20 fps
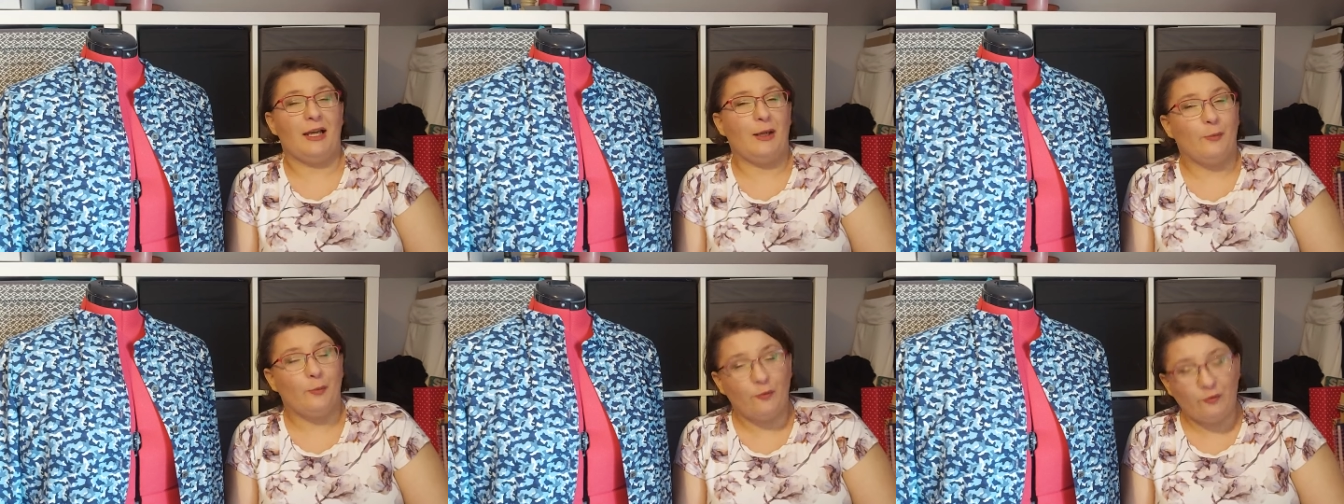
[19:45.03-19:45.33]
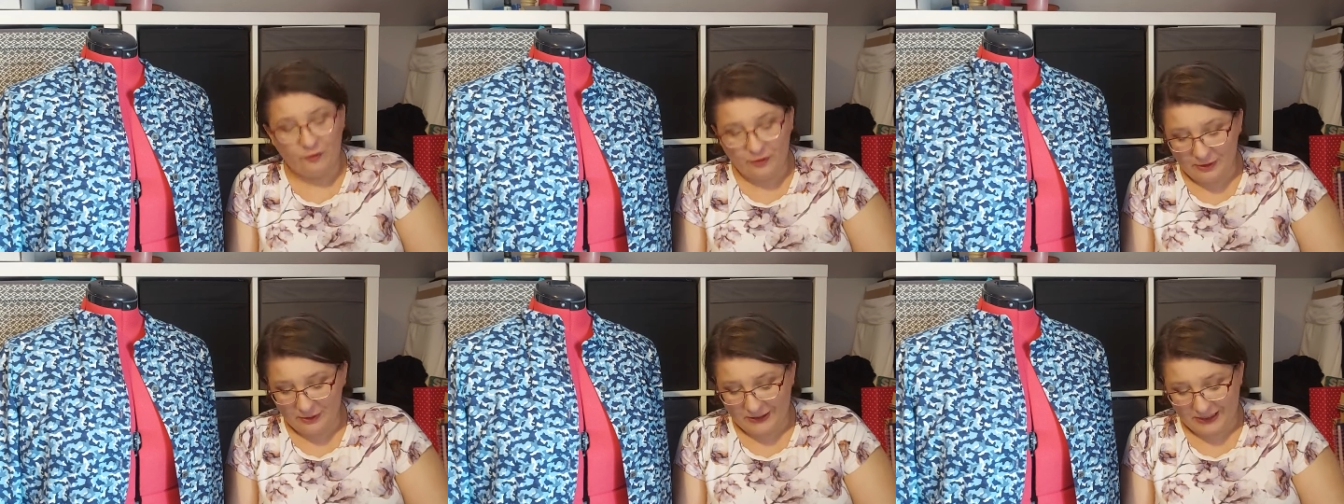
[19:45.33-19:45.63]
I'm
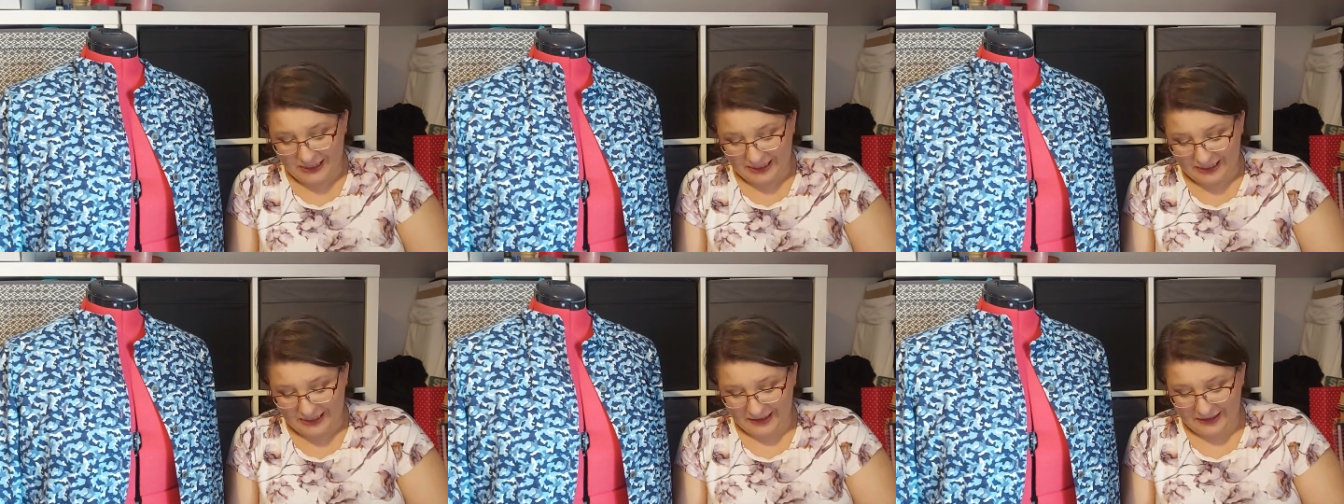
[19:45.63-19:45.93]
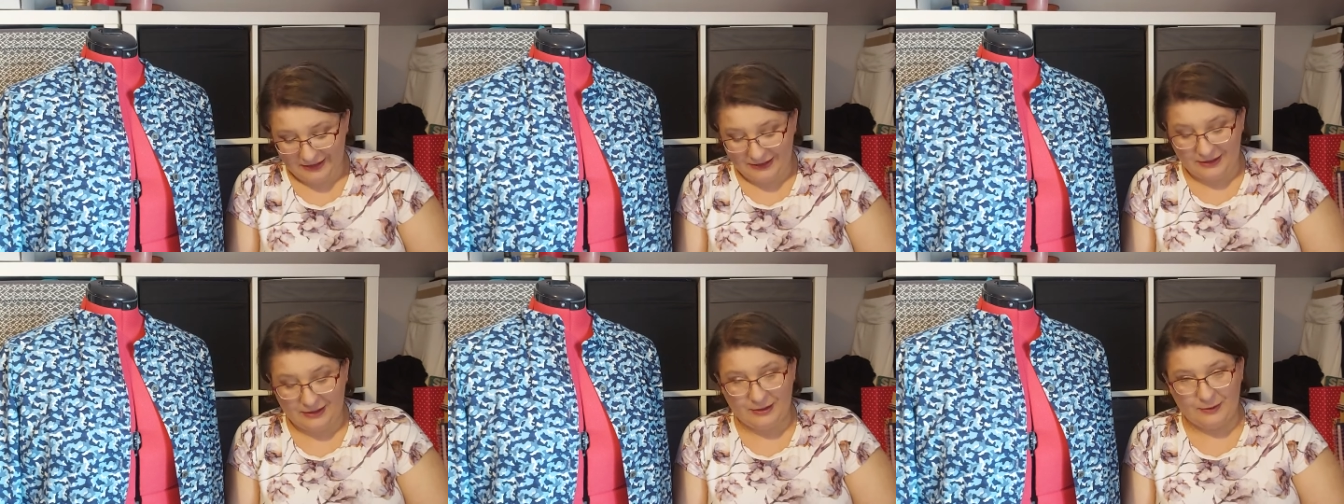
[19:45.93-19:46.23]
very
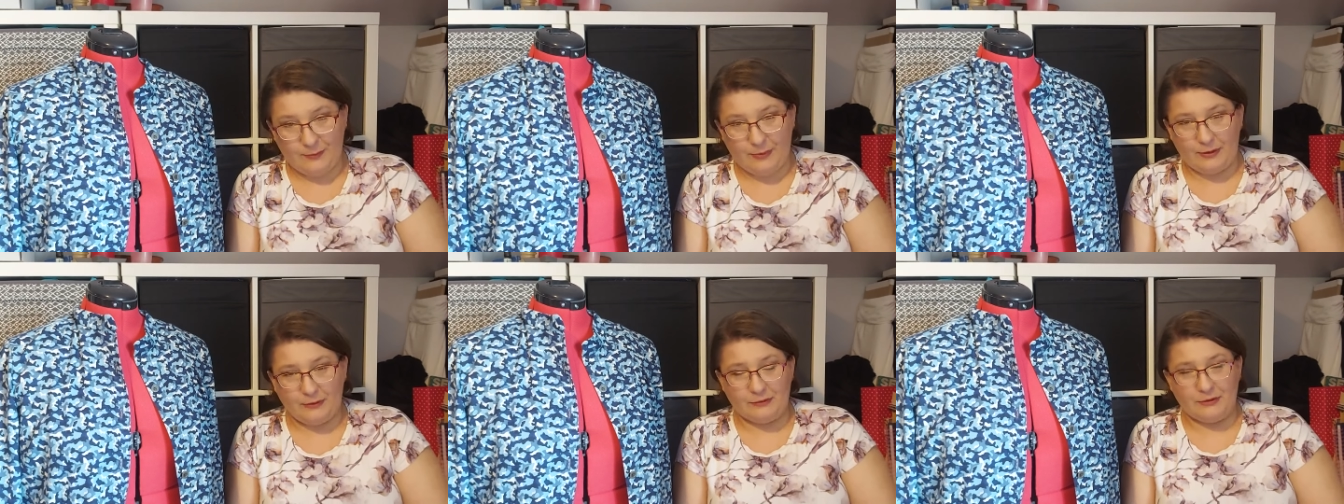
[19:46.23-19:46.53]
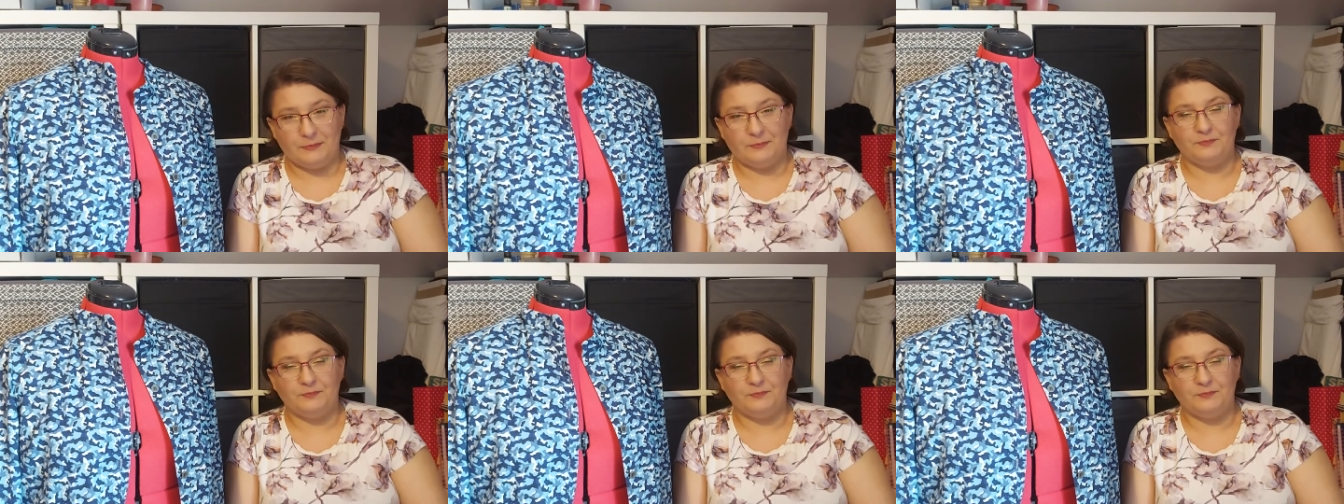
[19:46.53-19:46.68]
excited about